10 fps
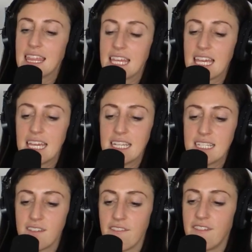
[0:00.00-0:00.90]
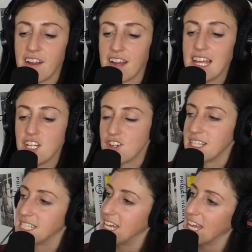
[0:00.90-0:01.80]
I think it is very
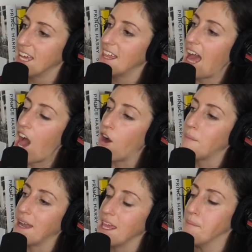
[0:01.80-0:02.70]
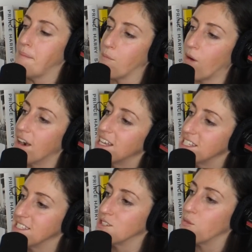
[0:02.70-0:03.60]
interesting how many
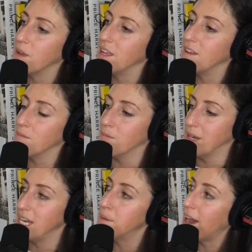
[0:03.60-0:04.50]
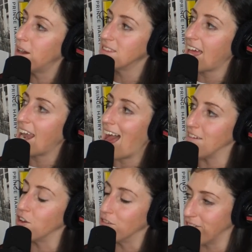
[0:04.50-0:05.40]
memoirists we read about that
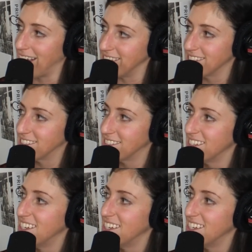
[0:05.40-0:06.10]
have no friends